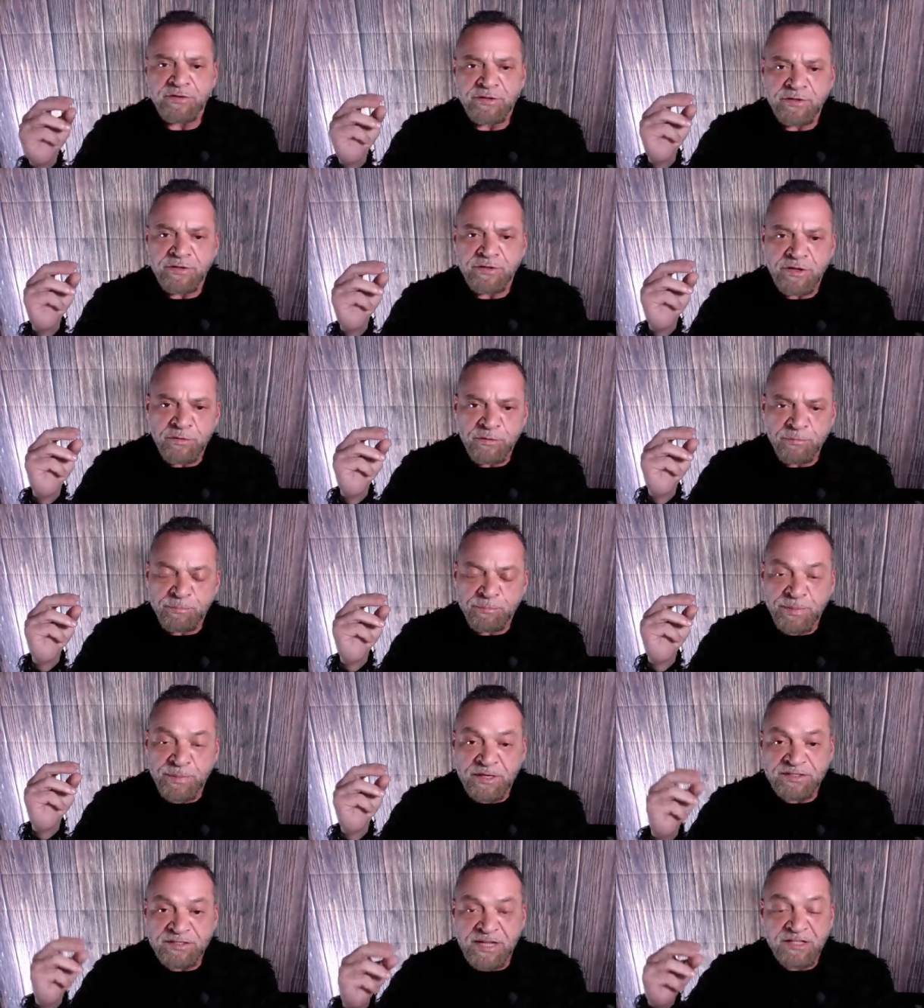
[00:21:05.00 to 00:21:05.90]
you know
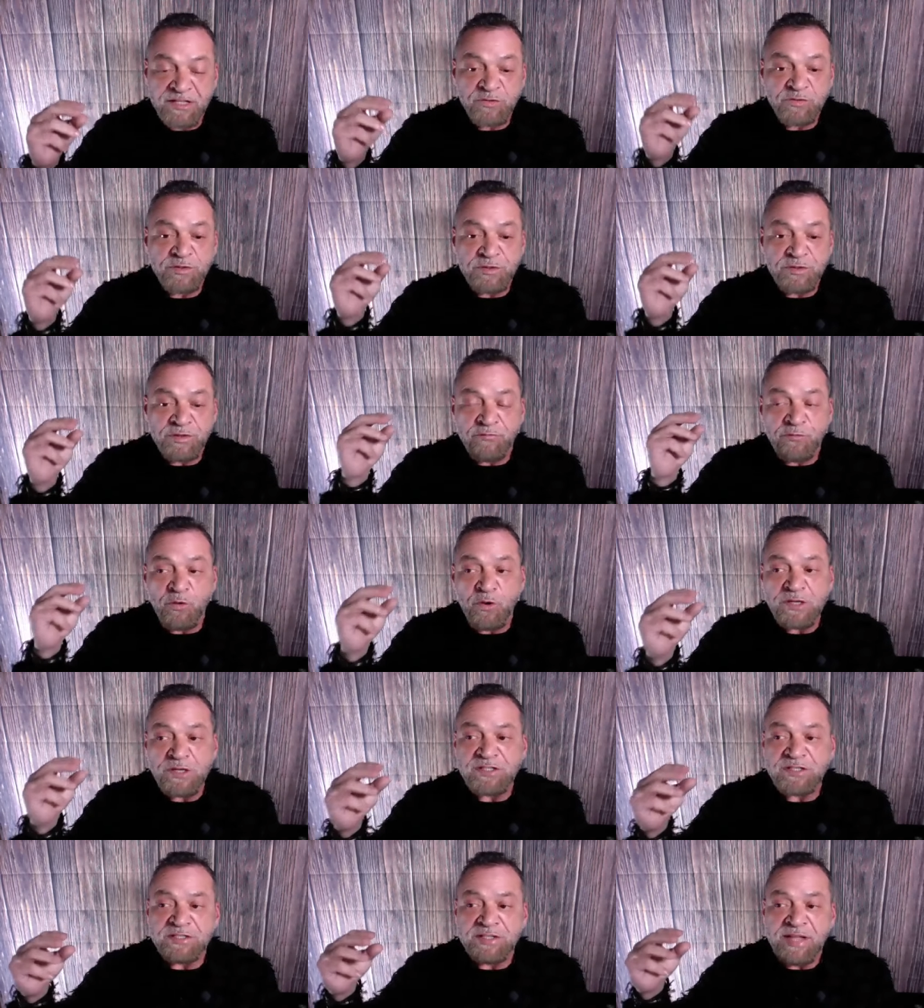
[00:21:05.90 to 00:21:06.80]
because that's the
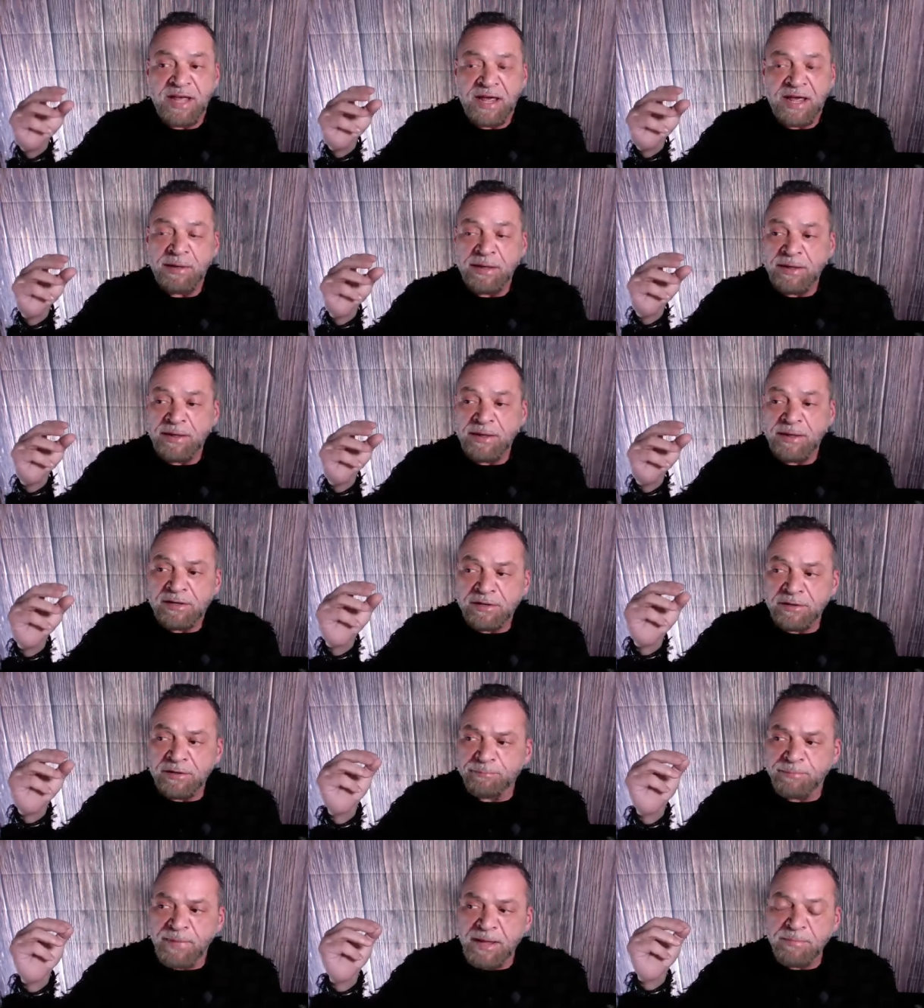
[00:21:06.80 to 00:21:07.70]
voices that
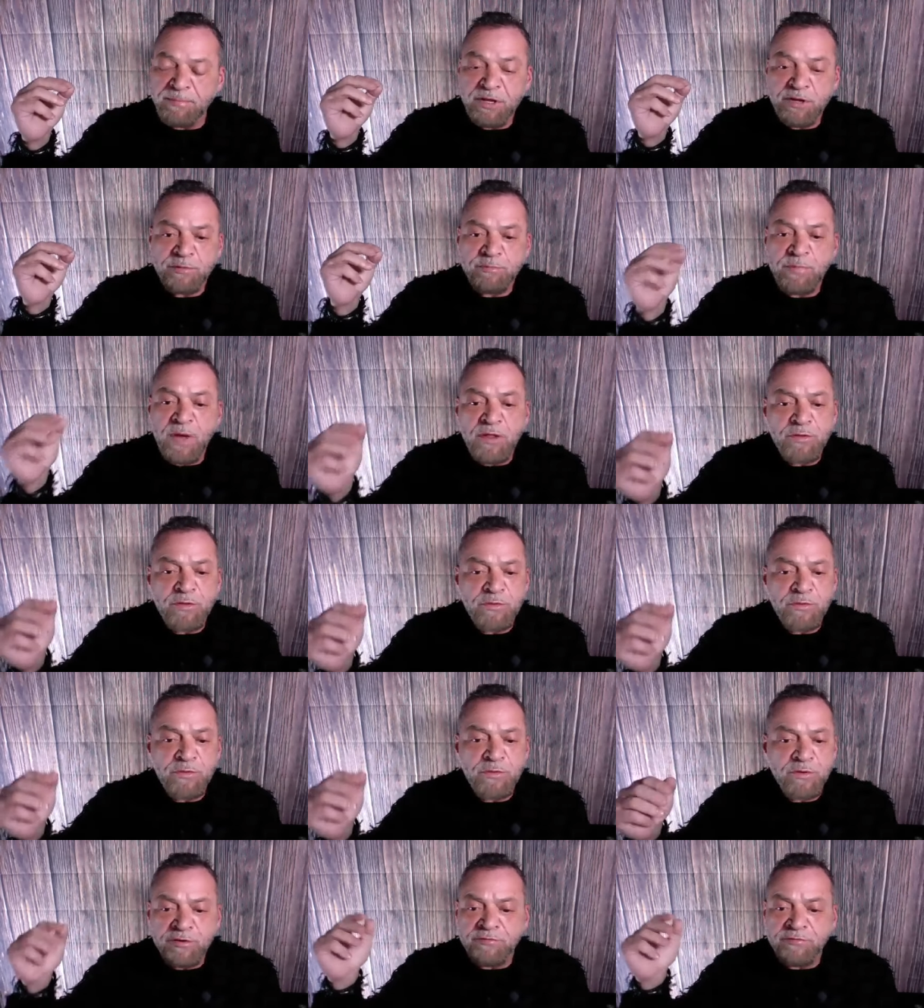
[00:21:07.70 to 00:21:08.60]
maybe your
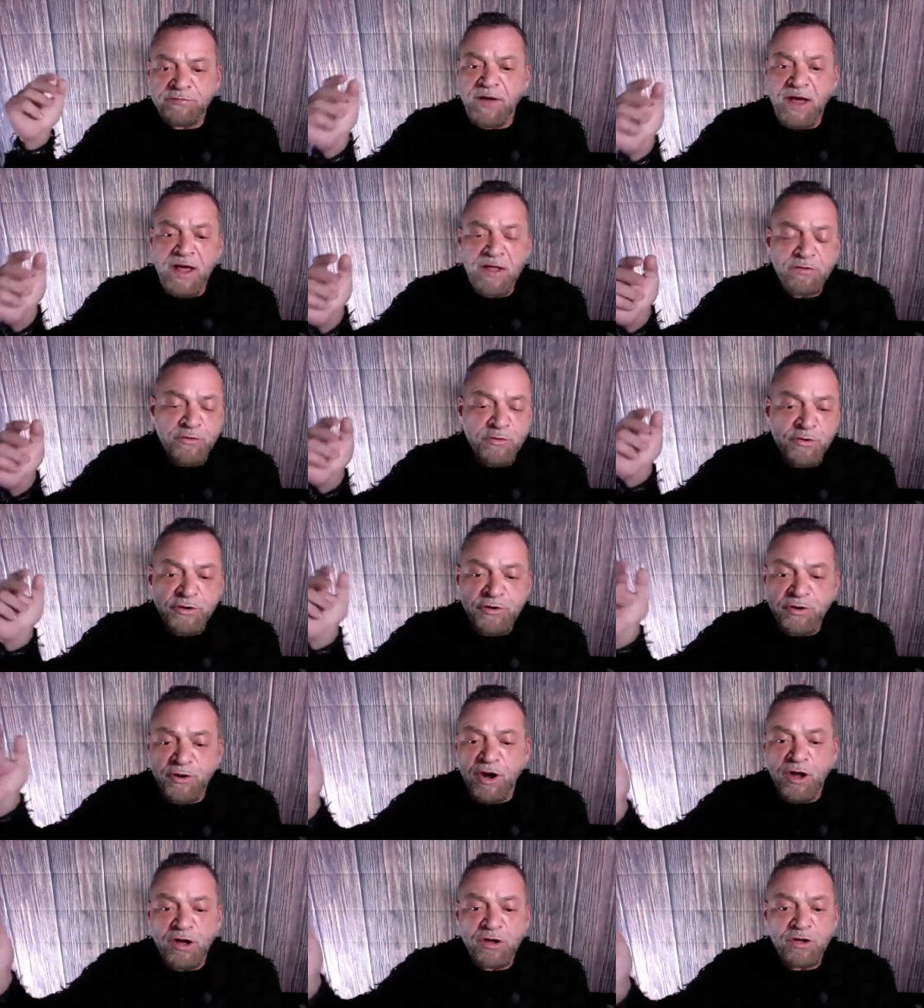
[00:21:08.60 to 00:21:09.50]
mother or your father or
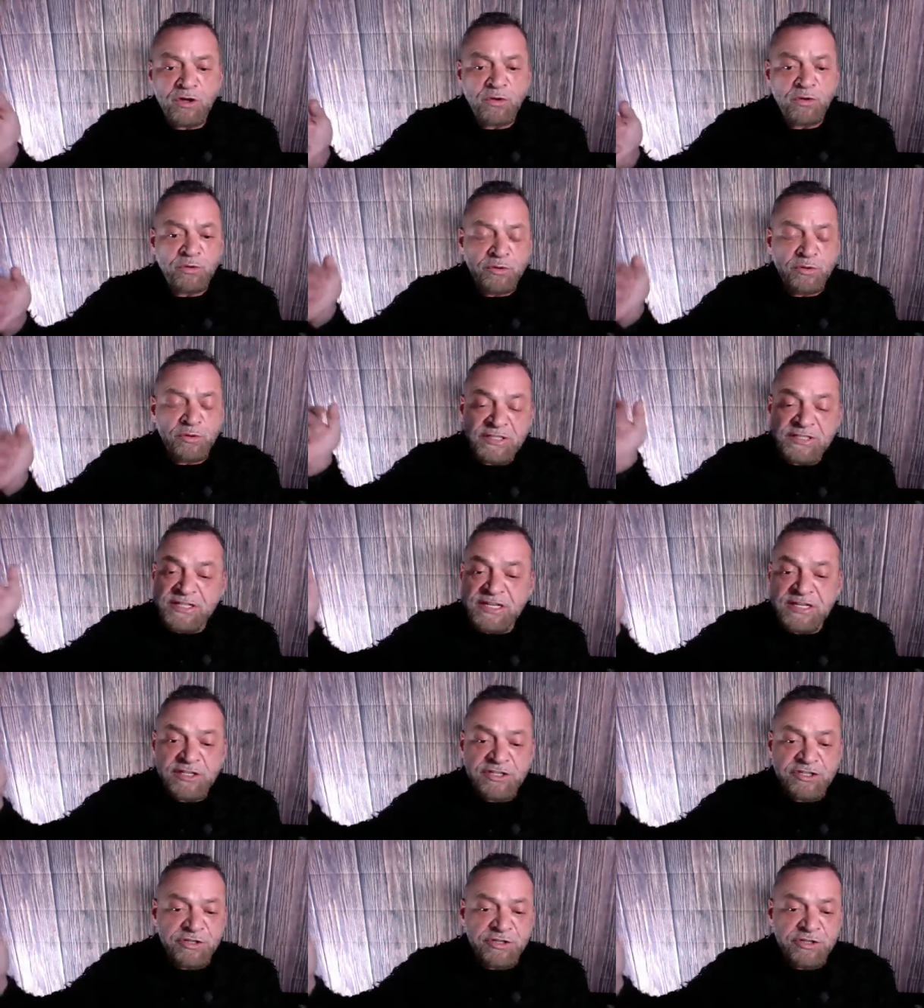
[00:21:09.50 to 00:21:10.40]
your uncle or a
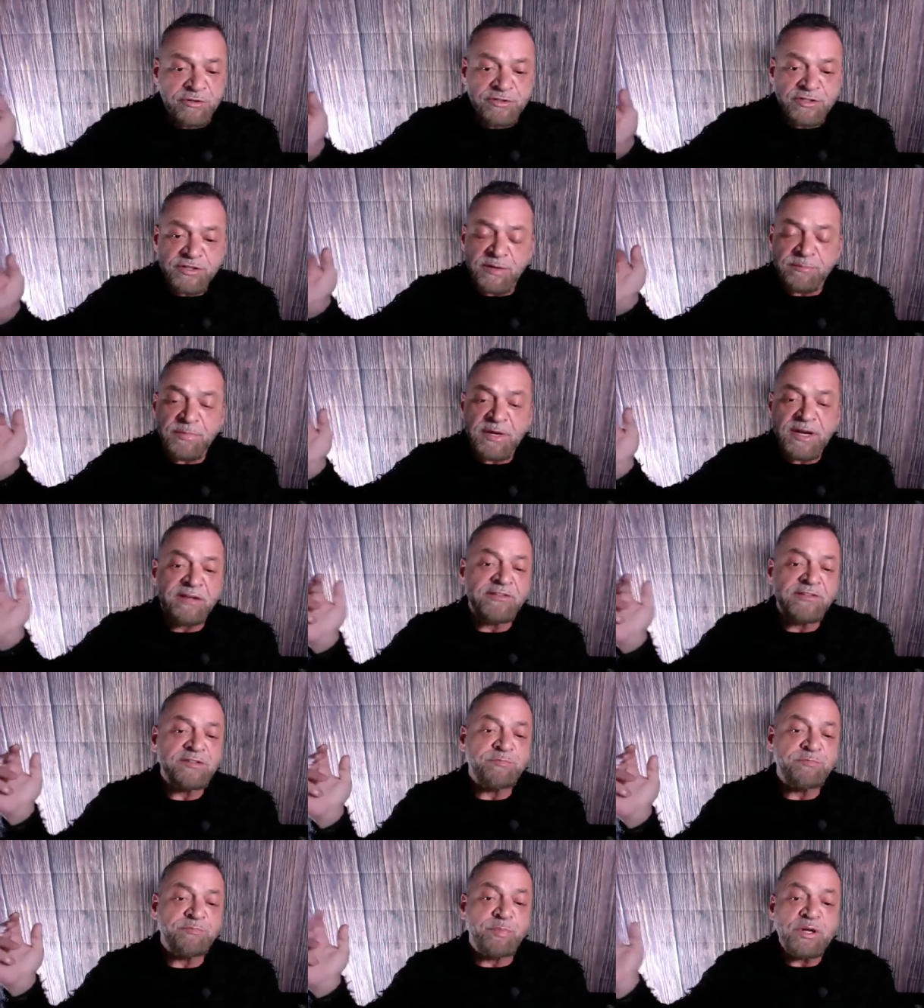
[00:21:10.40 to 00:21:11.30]
teacher or somebody
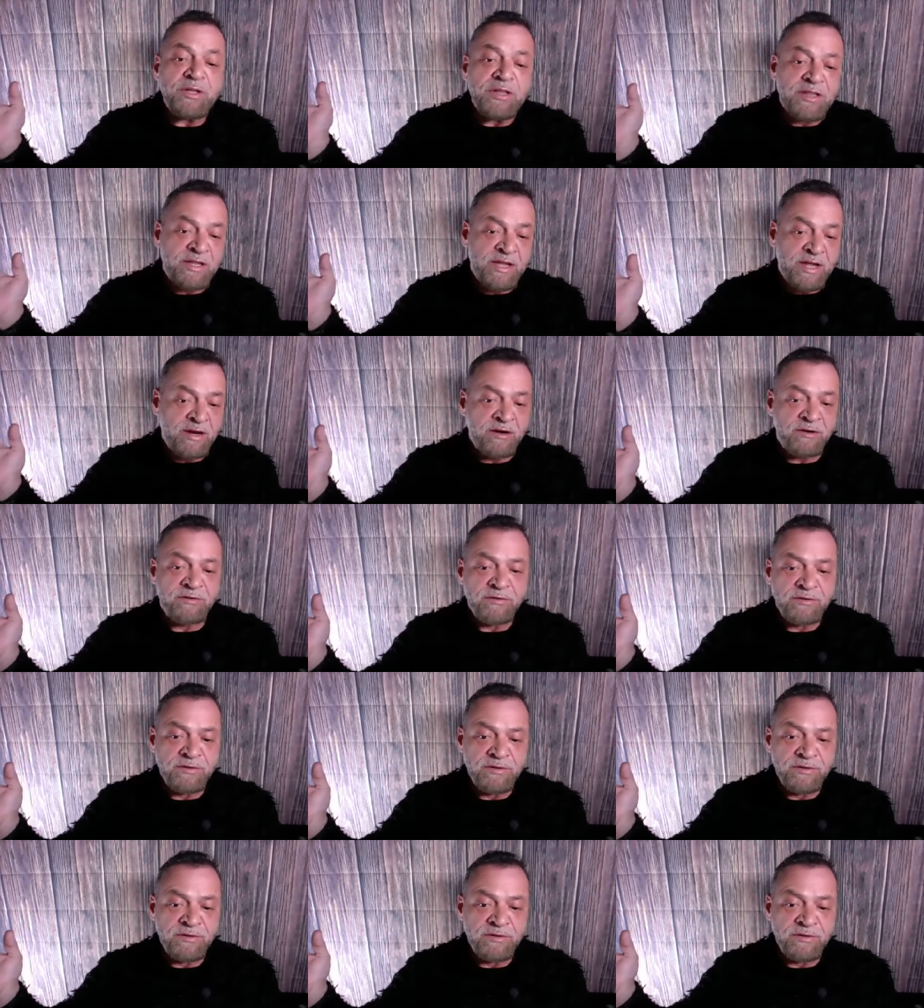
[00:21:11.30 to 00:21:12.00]
has put there